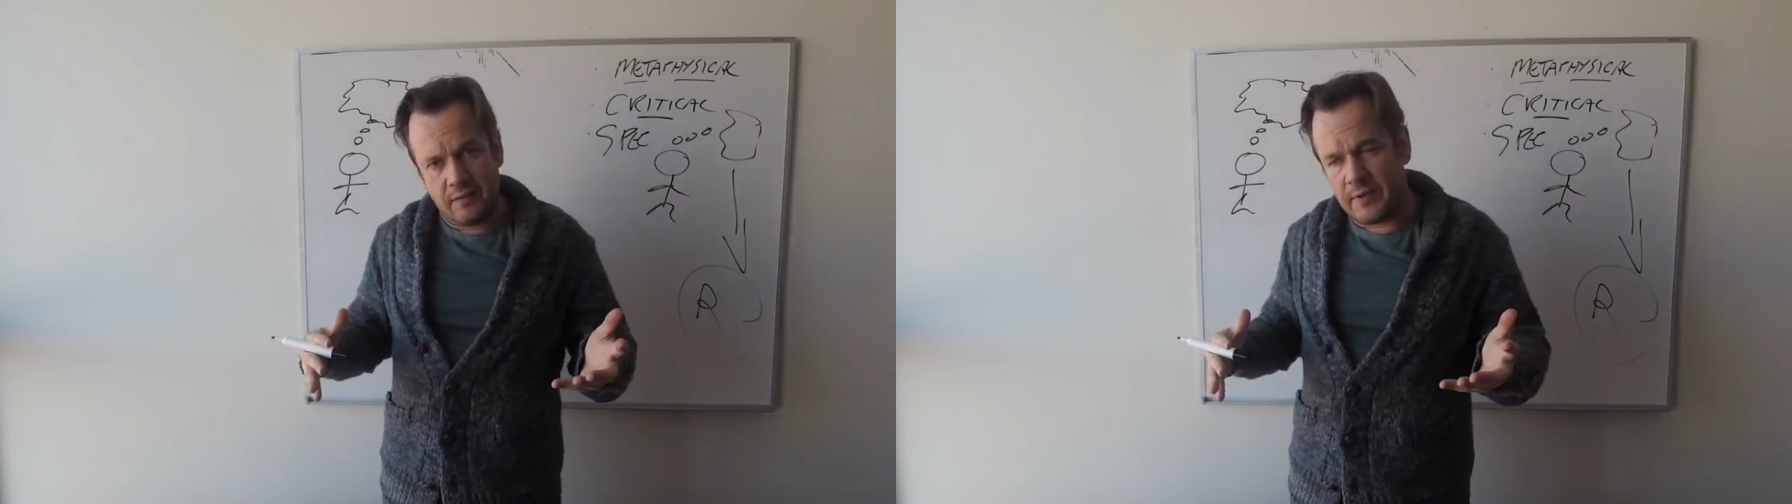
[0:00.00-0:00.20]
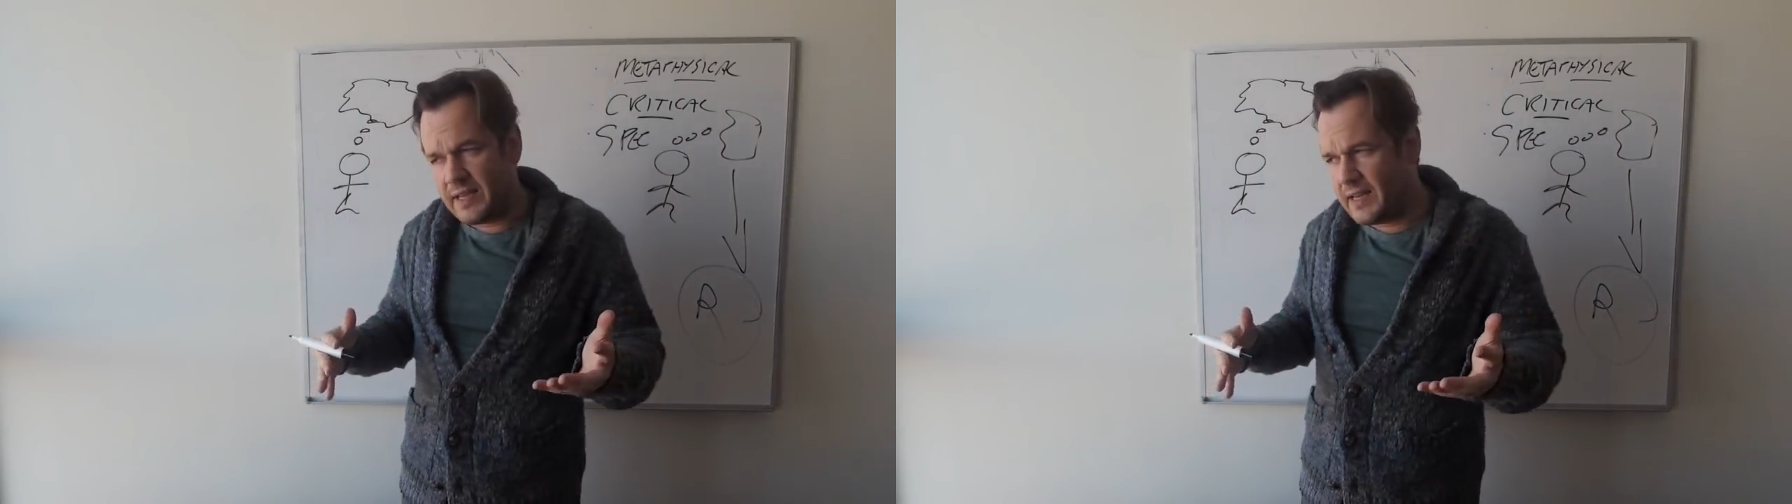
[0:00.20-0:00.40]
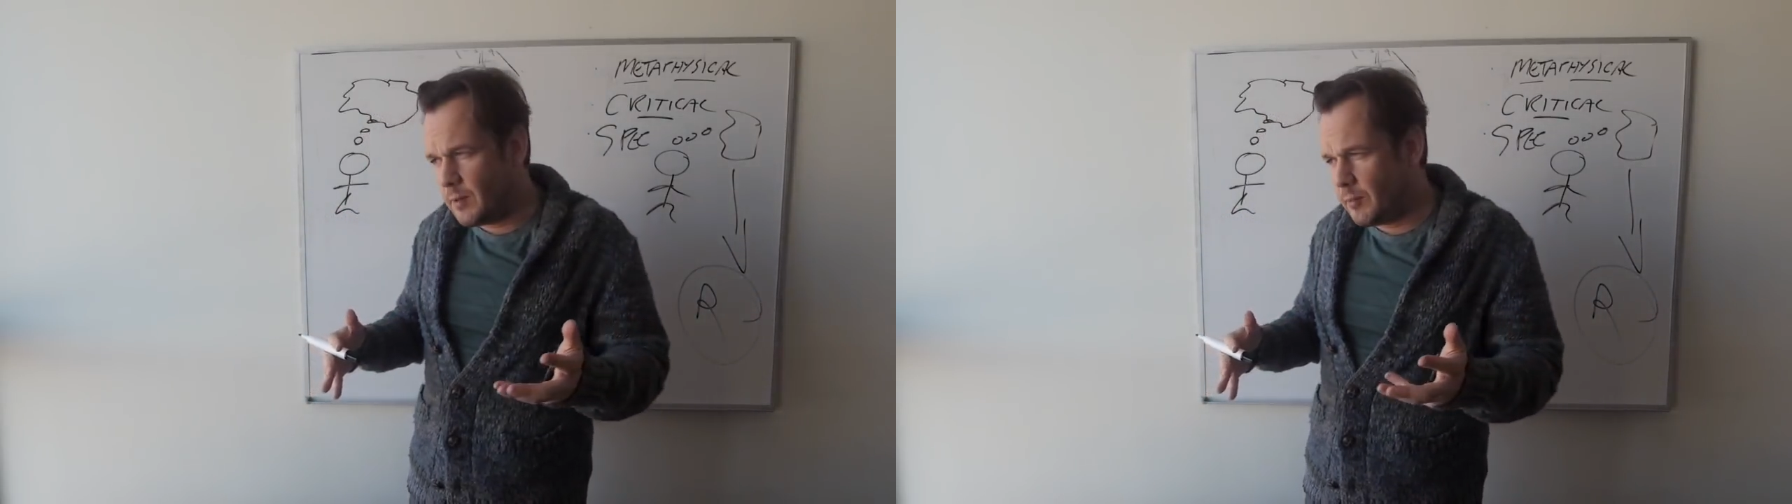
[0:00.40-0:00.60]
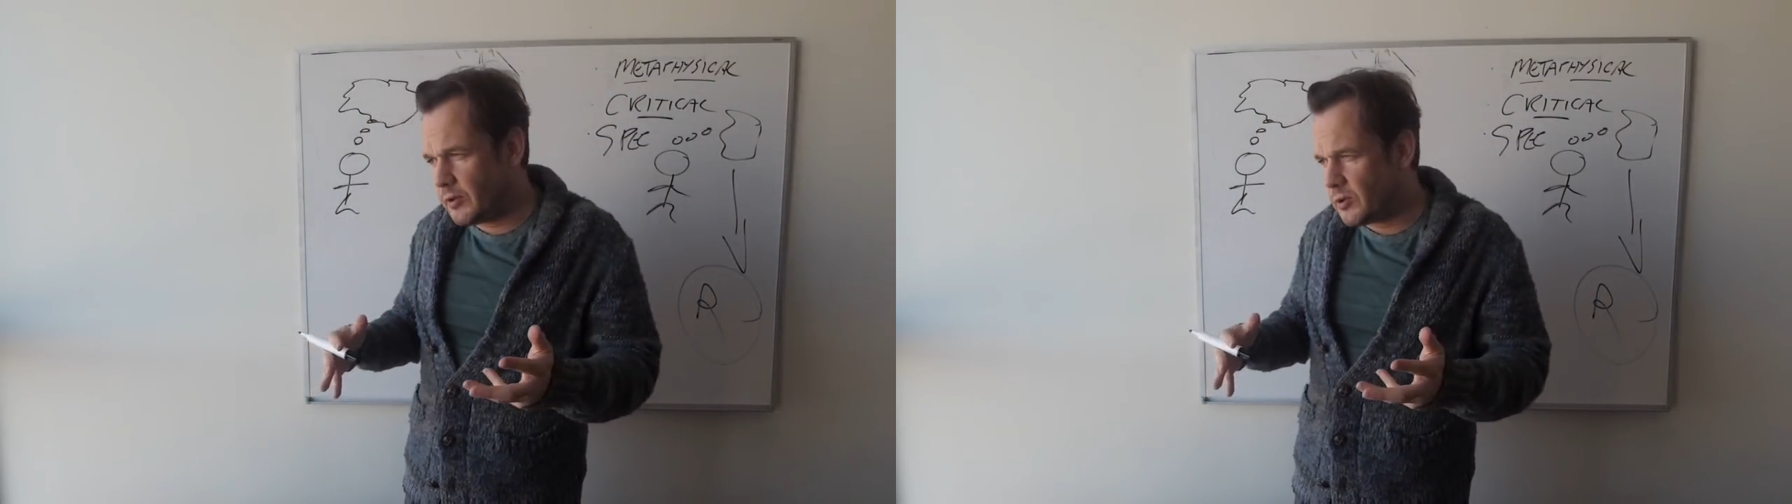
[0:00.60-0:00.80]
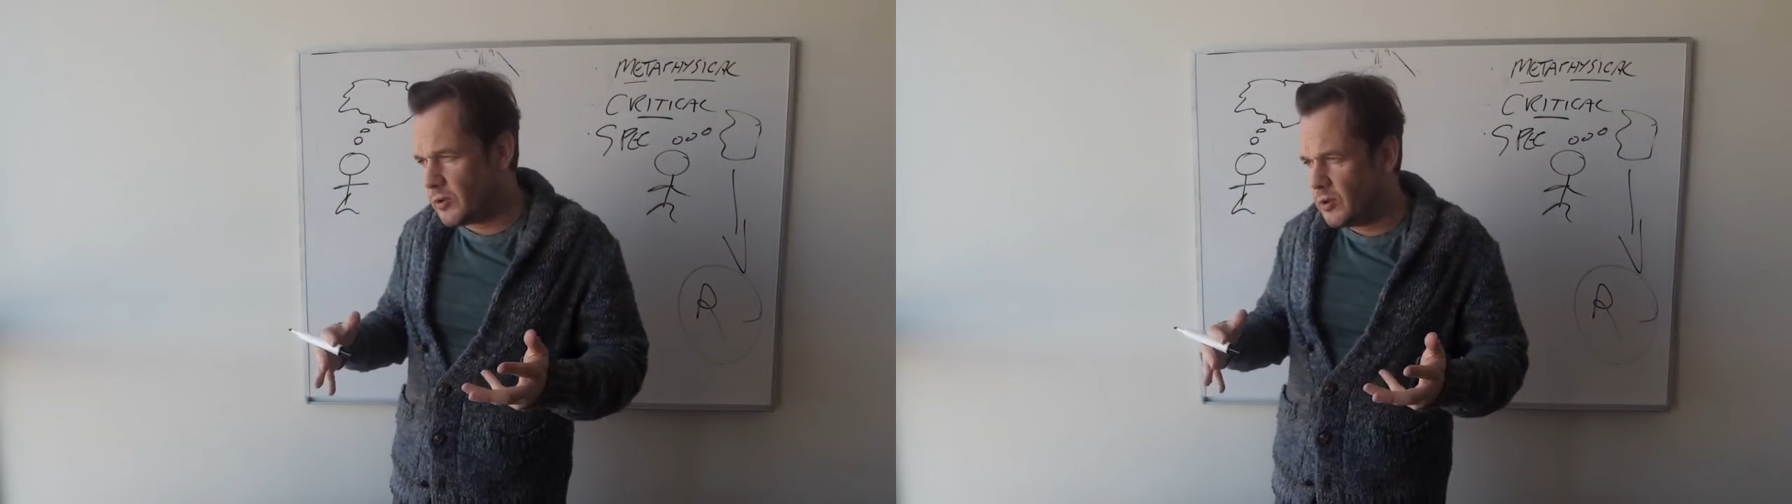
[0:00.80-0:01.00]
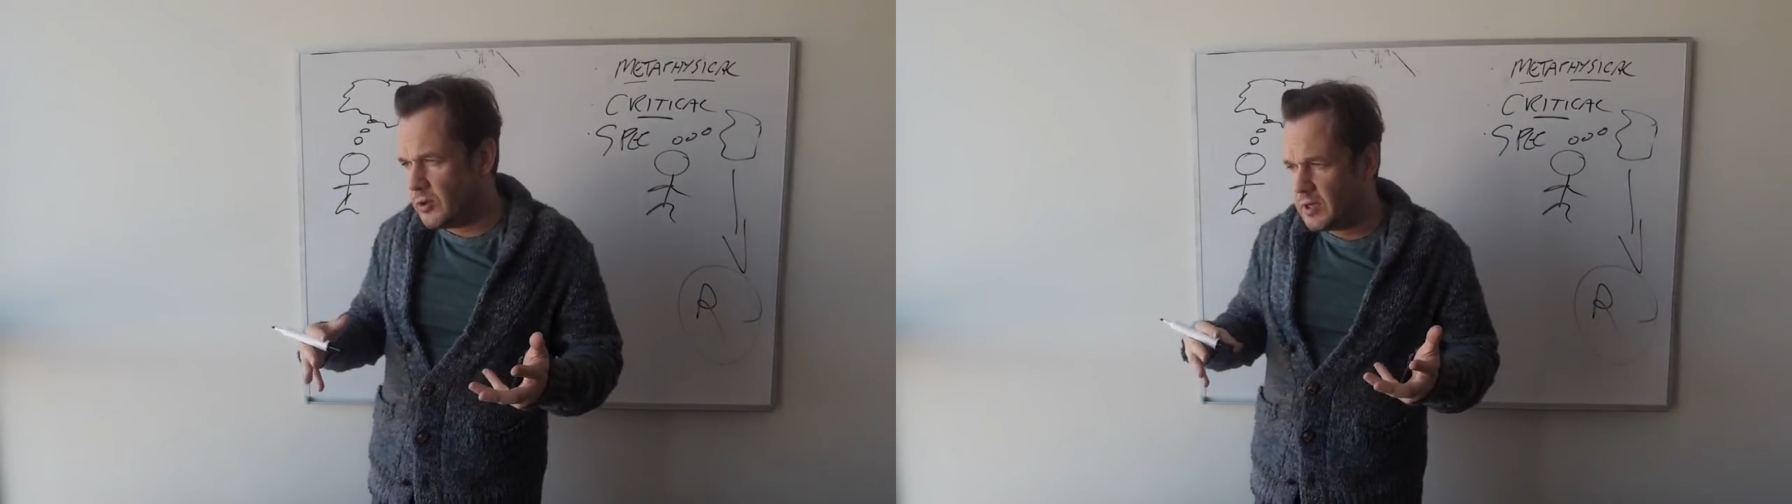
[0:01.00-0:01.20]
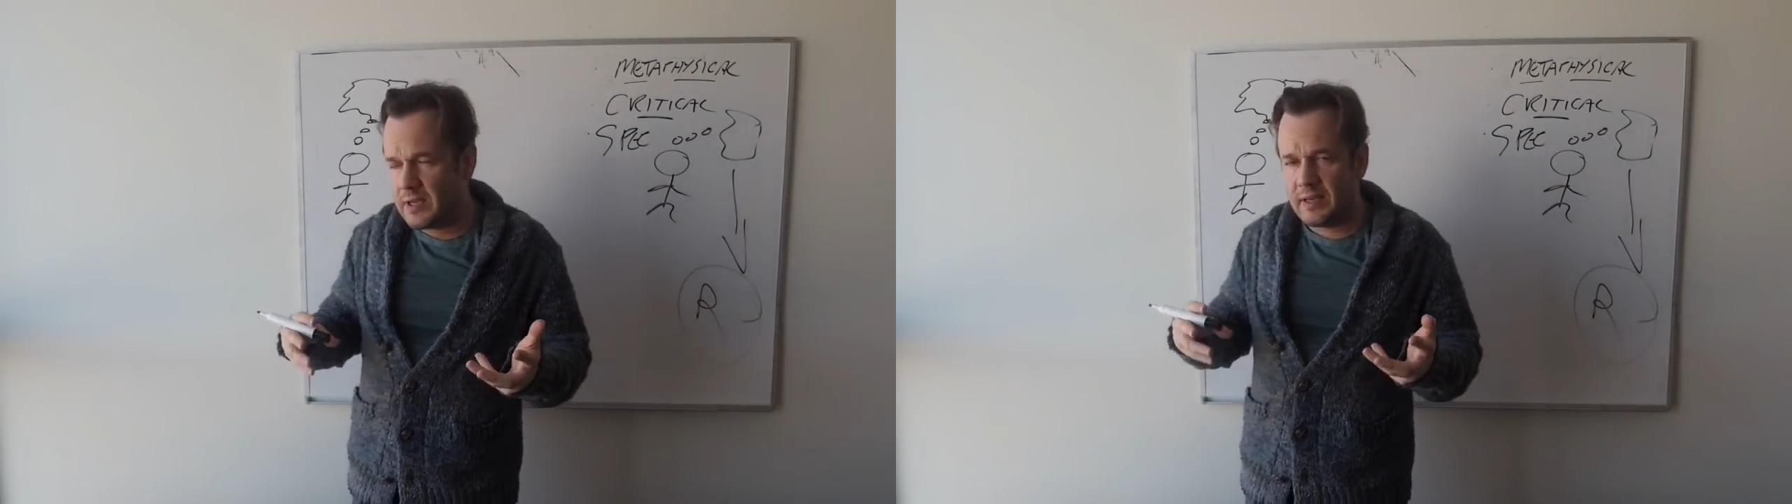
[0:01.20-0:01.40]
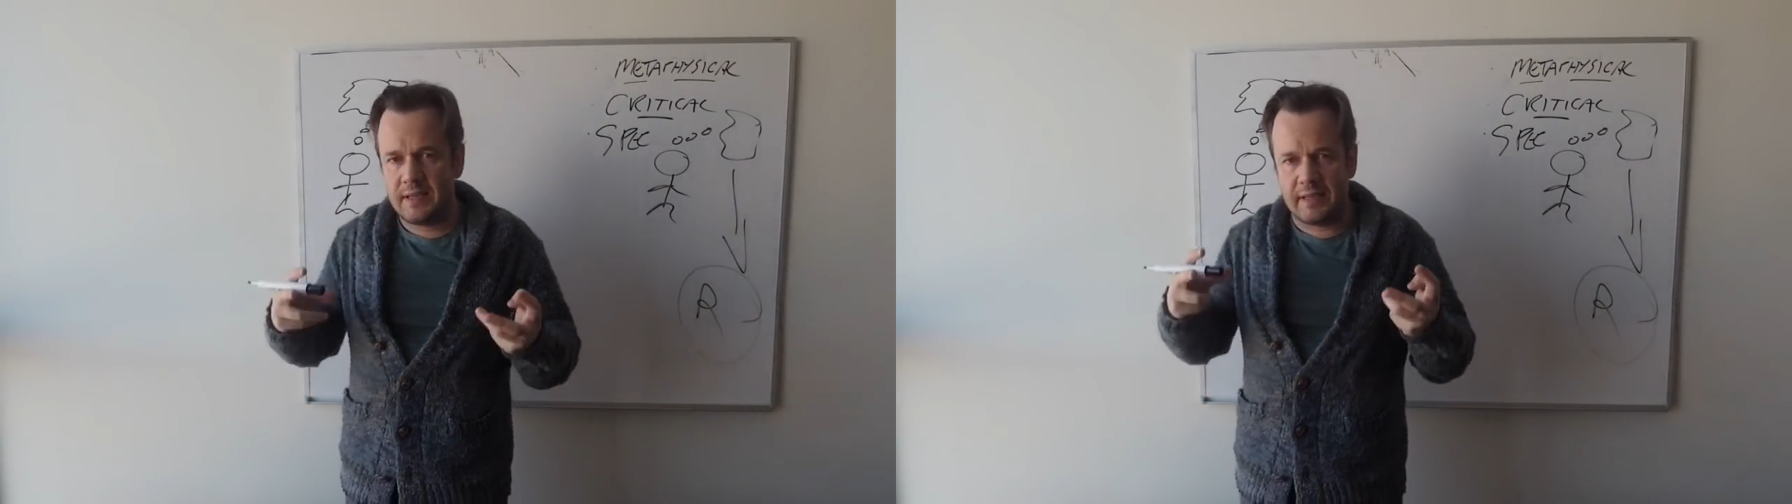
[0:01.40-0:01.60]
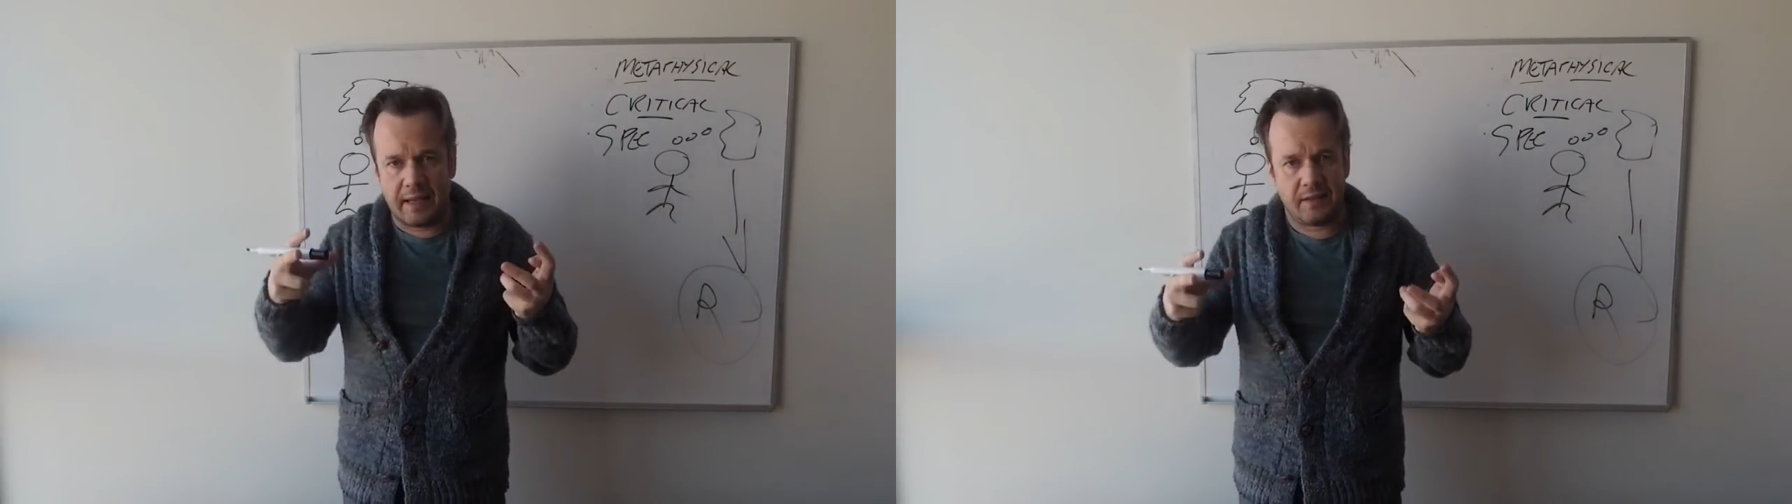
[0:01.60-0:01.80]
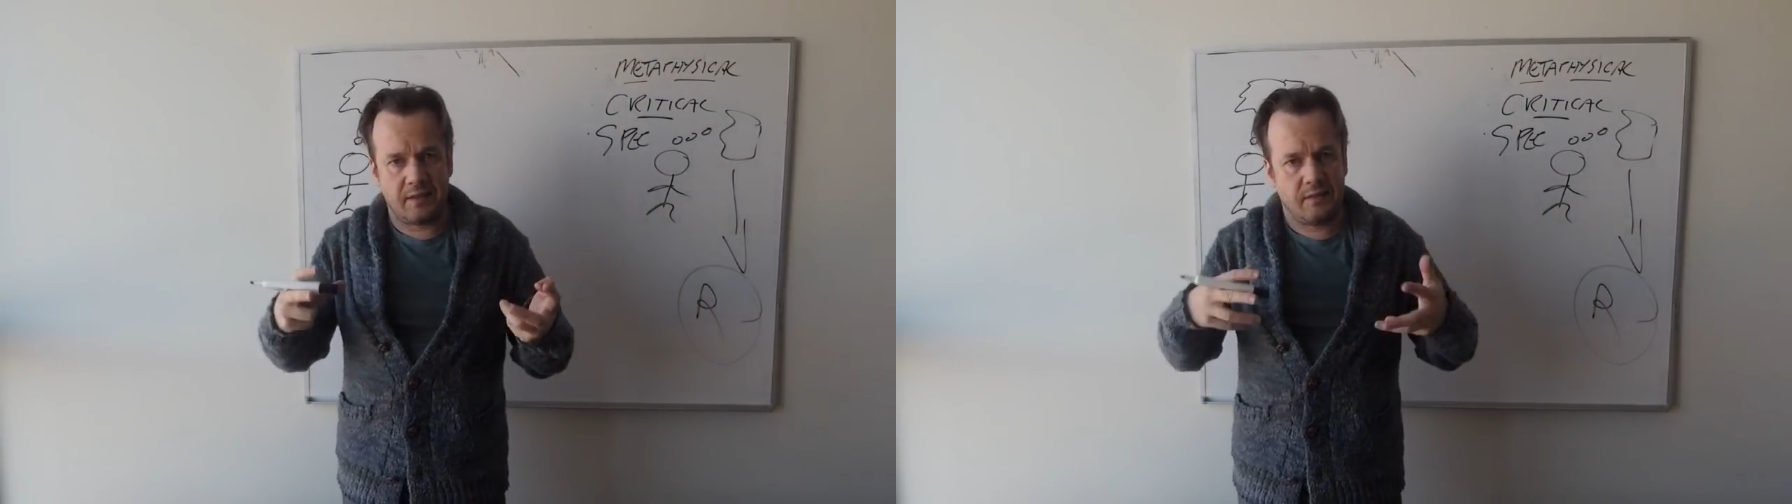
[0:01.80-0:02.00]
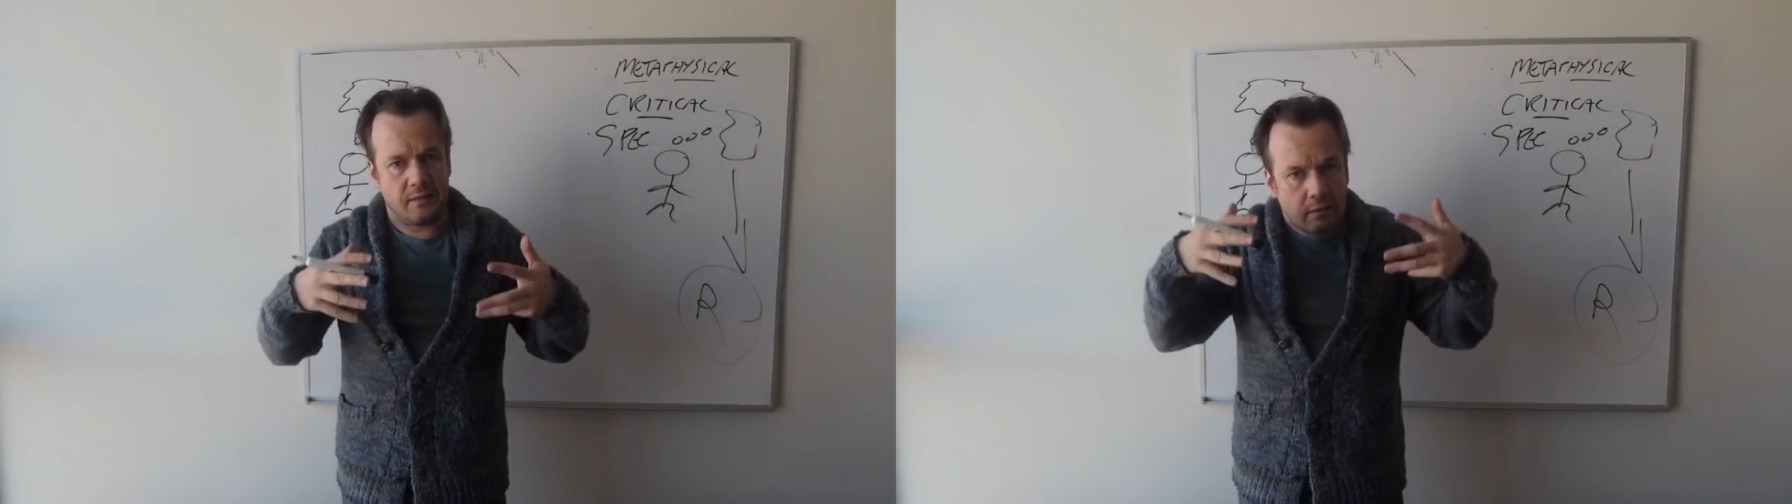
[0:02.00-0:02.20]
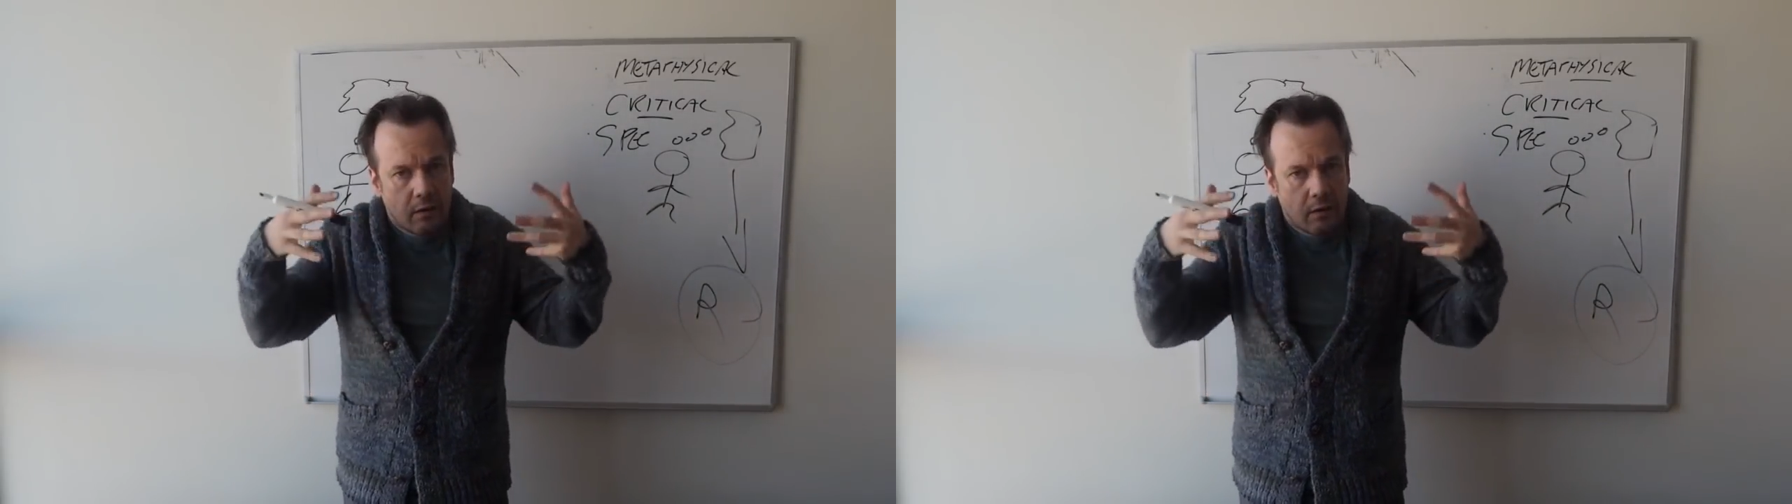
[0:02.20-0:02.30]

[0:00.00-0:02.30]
being able to sense